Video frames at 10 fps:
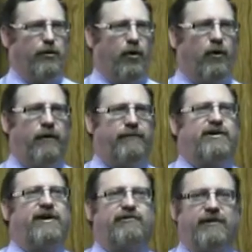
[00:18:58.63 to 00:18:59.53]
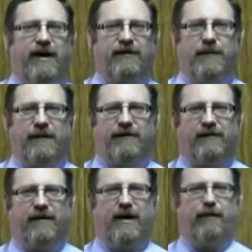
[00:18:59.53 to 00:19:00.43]
your objection has been
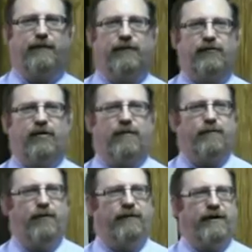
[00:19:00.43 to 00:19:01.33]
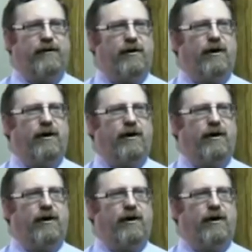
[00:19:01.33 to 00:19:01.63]
disallowed, full stop, moving